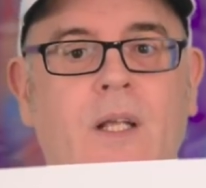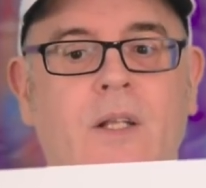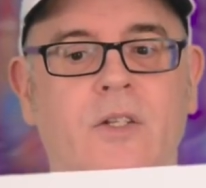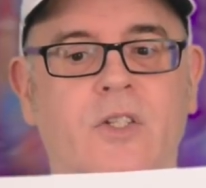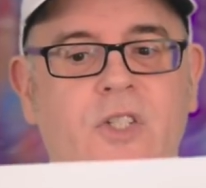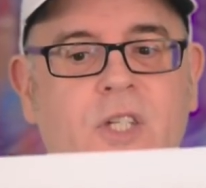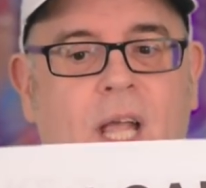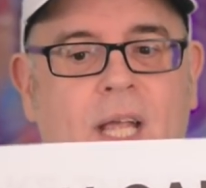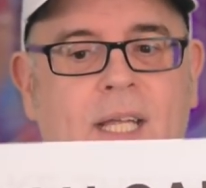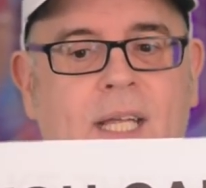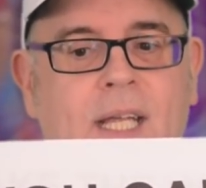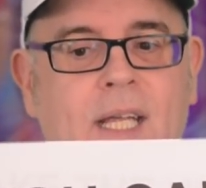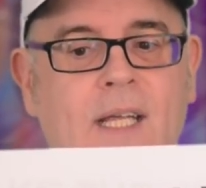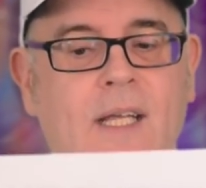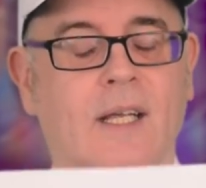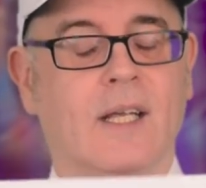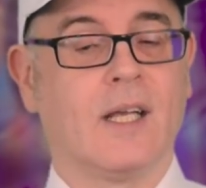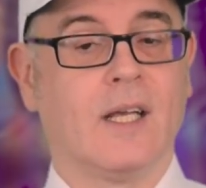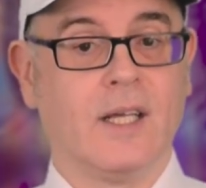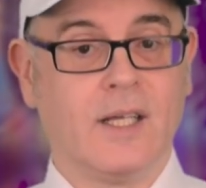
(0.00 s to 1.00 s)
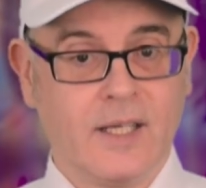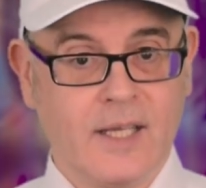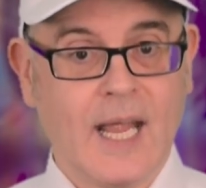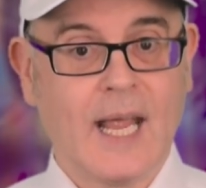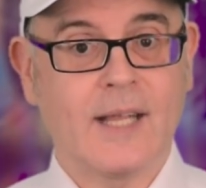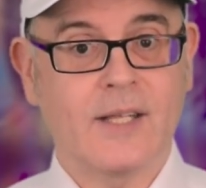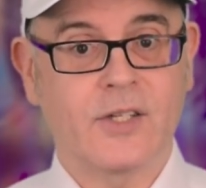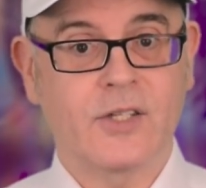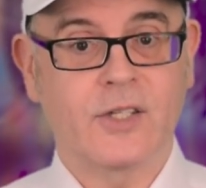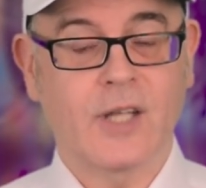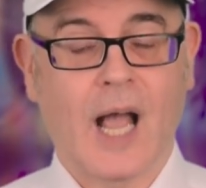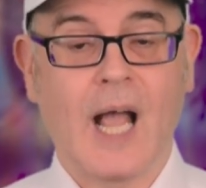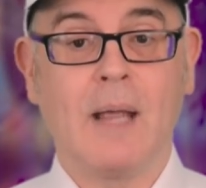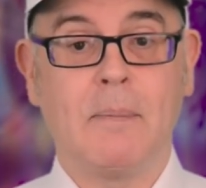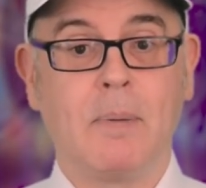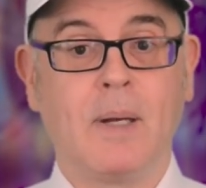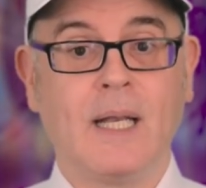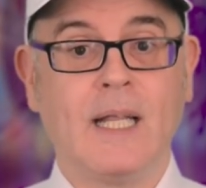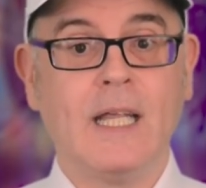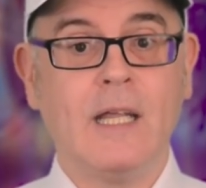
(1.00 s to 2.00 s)
saying, Yes, I
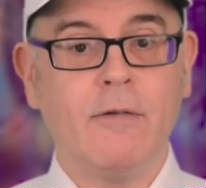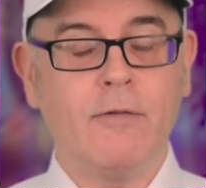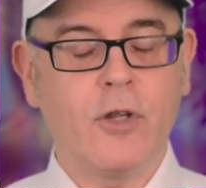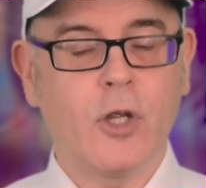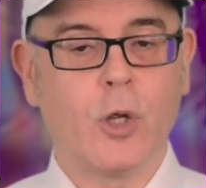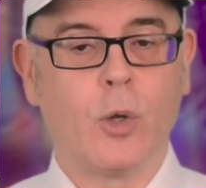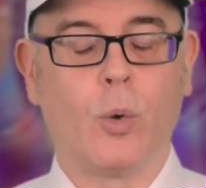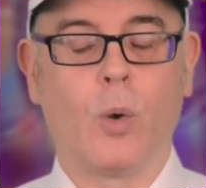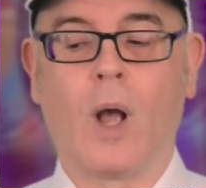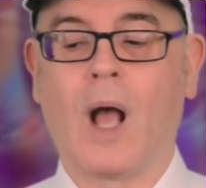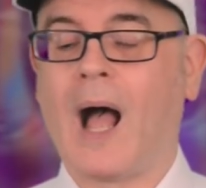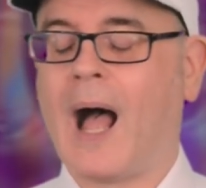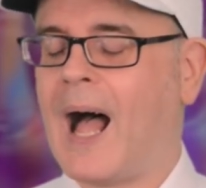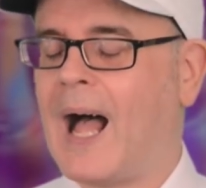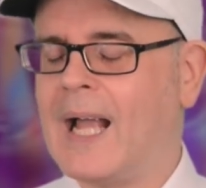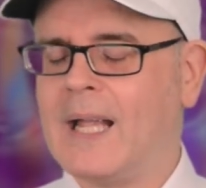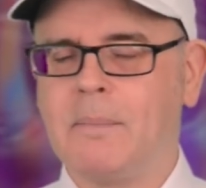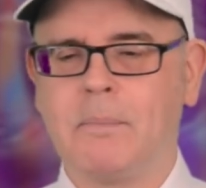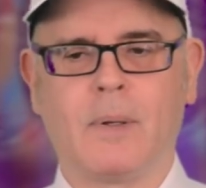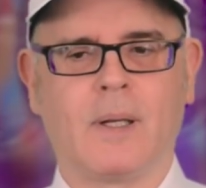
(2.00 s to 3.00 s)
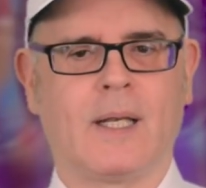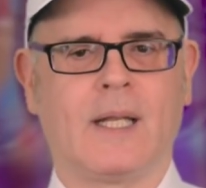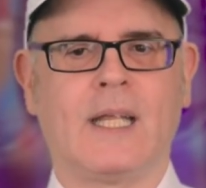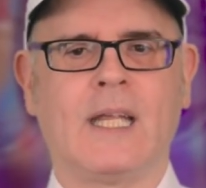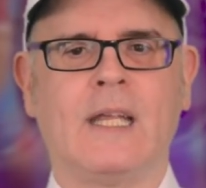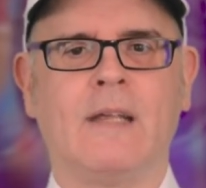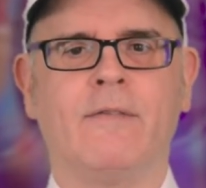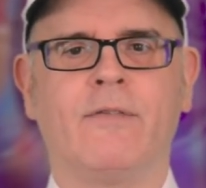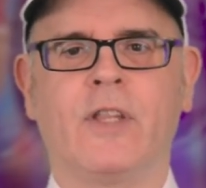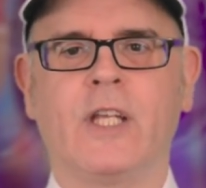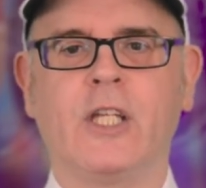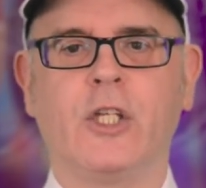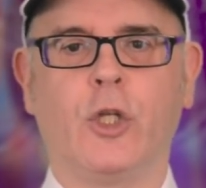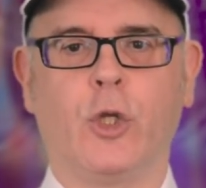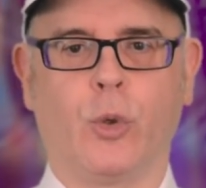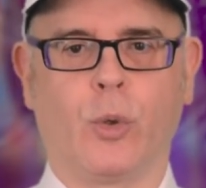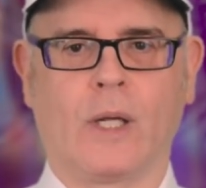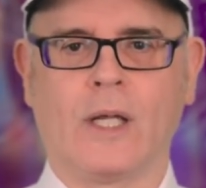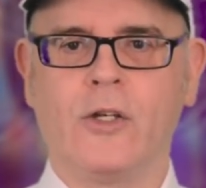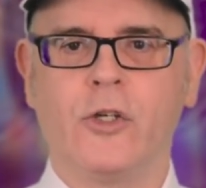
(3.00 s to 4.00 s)
believe you. I believe that
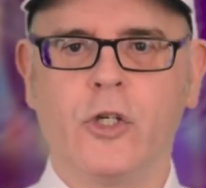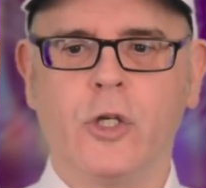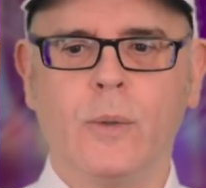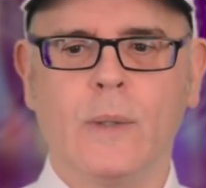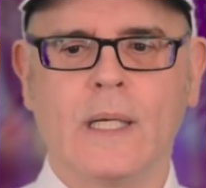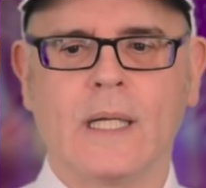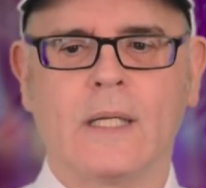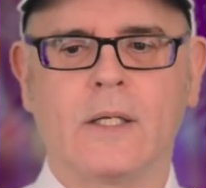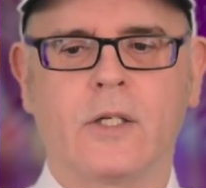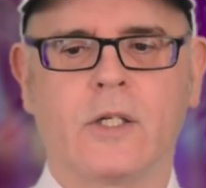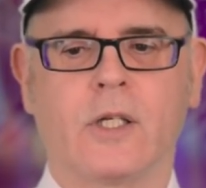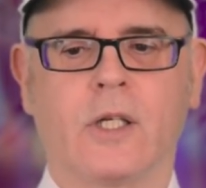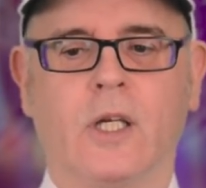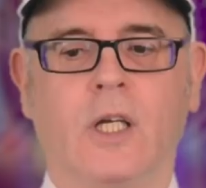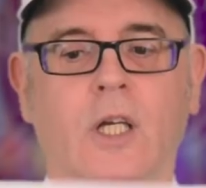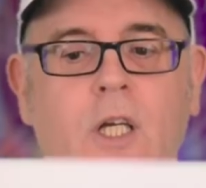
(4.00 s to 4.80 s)
you can do it.